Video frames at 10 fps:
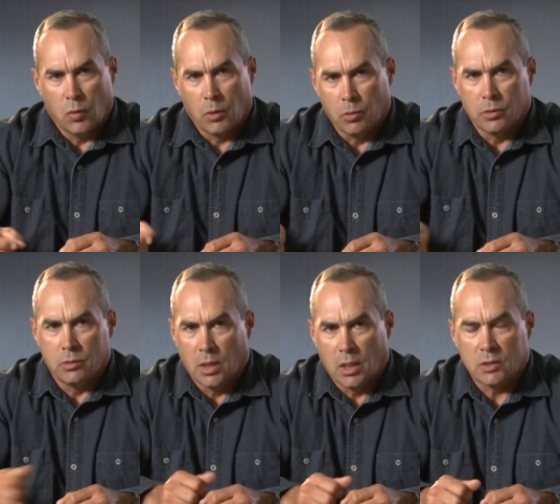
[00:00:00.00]
We
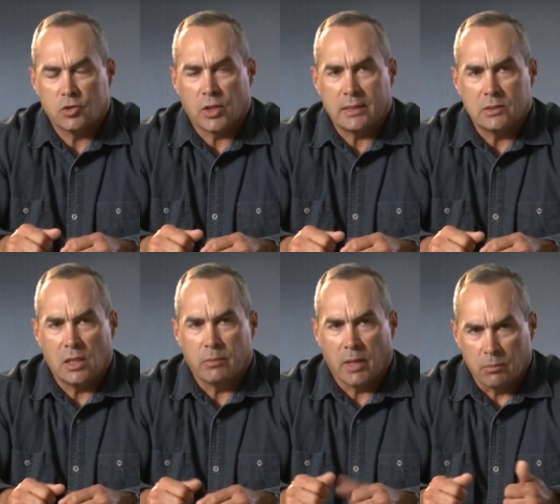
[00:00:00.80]
pulled a second
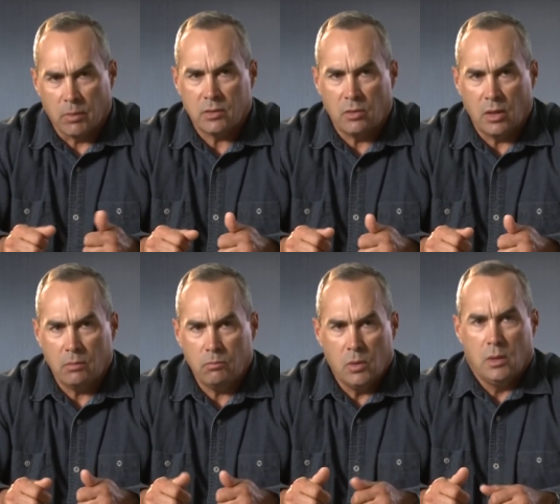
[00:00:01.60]
team. I had my
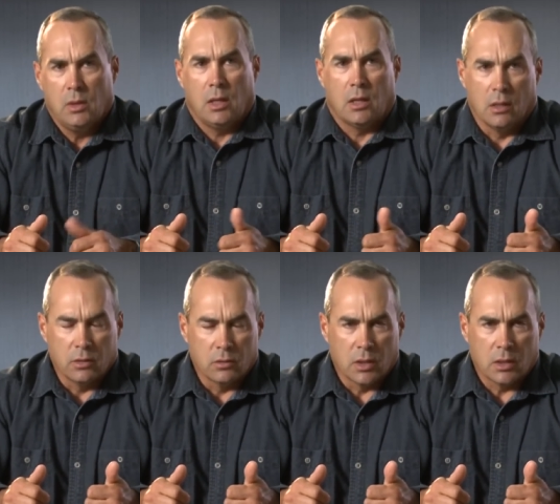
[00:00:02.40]
team and
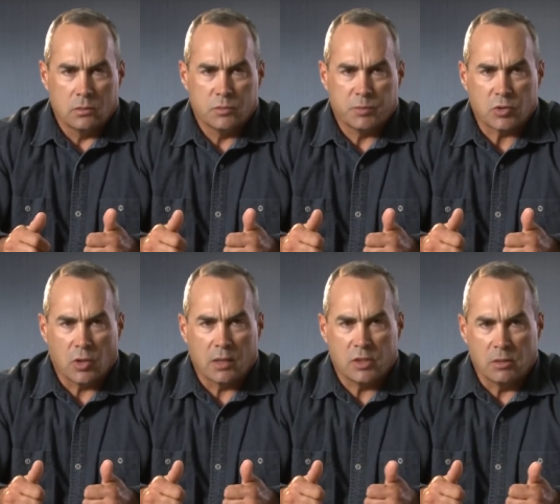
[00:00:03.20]
another
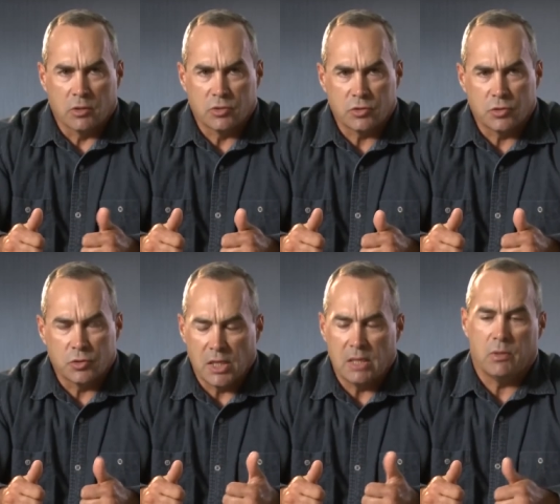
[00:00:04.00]
special ops team, our sister
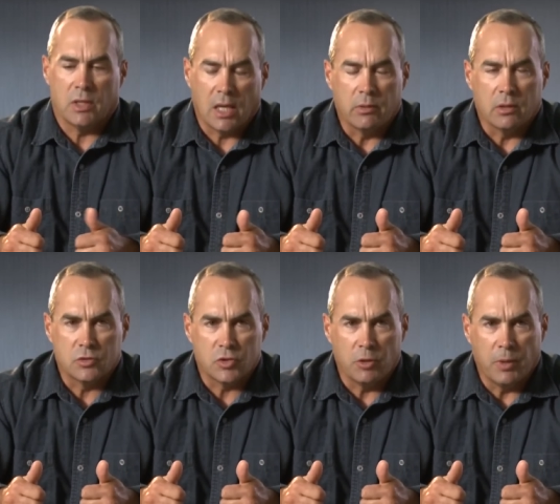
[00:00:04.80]
team, that came into the
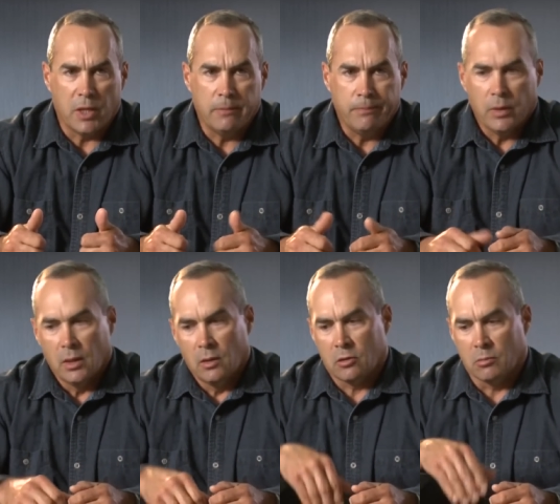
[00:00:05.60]
CP.
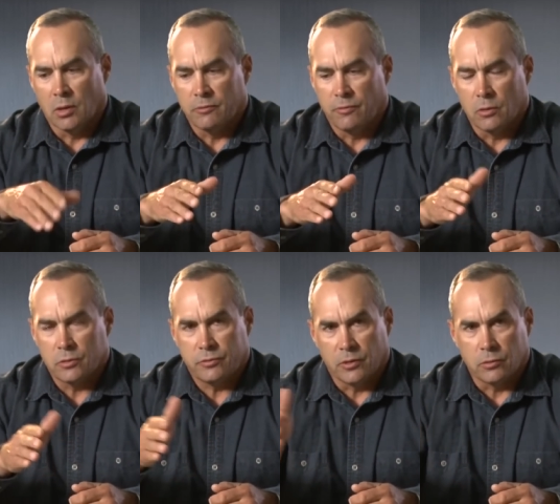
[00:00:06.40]
Some other
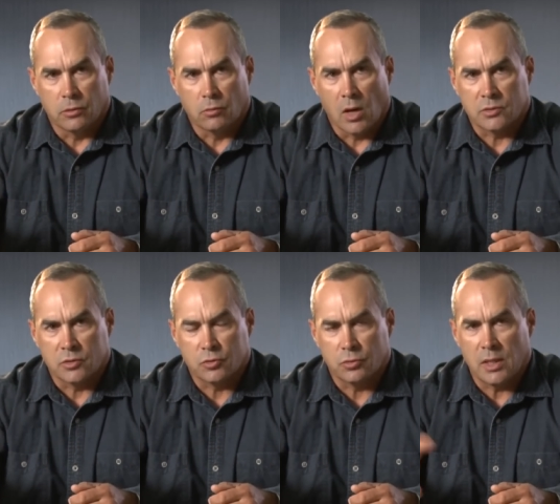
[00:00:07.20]
folks filtered across the
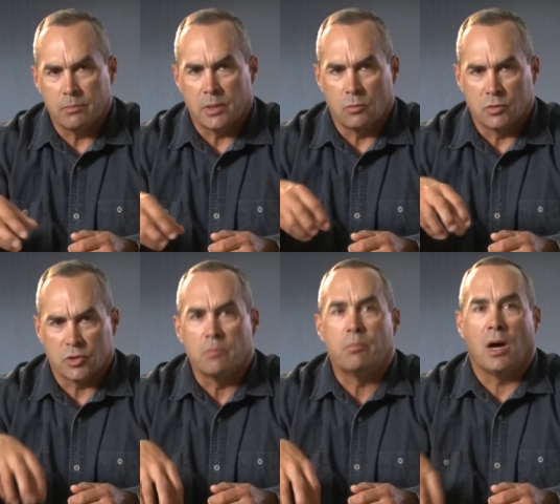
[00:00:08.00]
street, but it was a
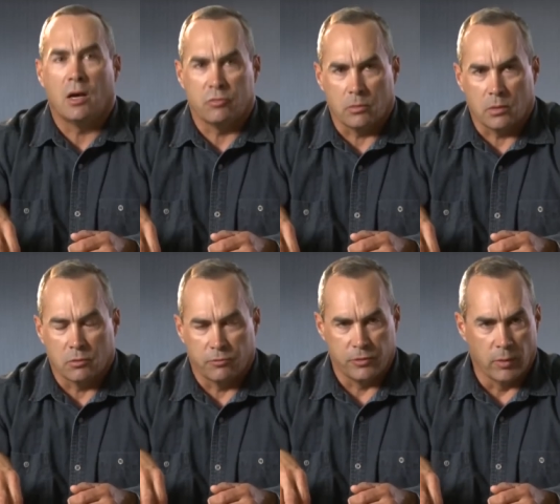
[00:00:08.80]
composite. There
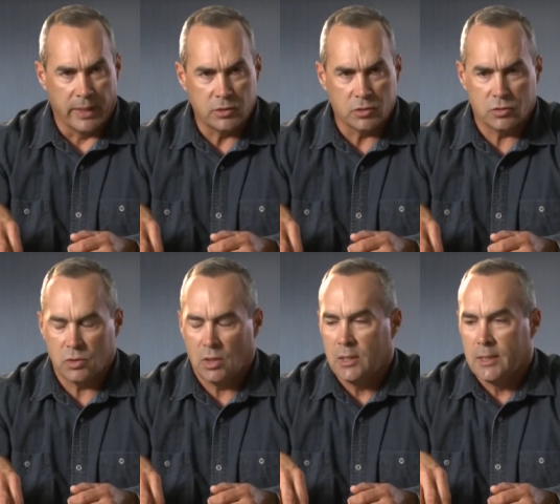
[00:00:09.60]
were a few Rangers,
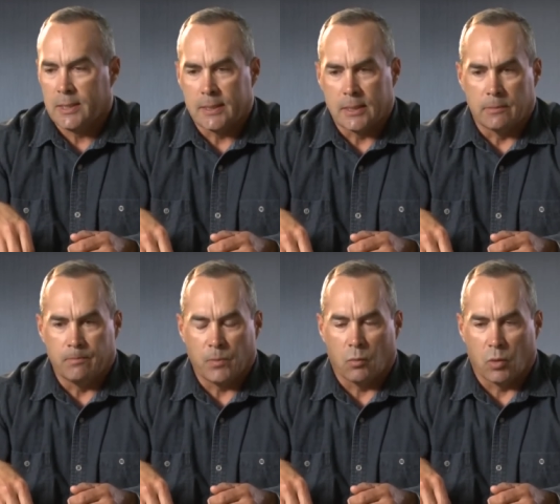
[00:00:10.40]

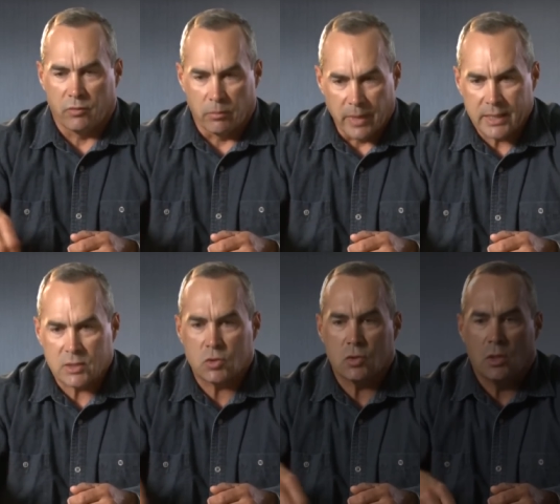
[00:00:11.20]
one of our
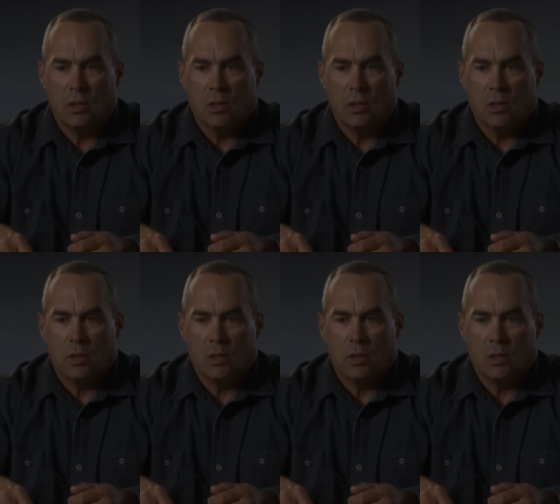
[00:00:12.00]
medics.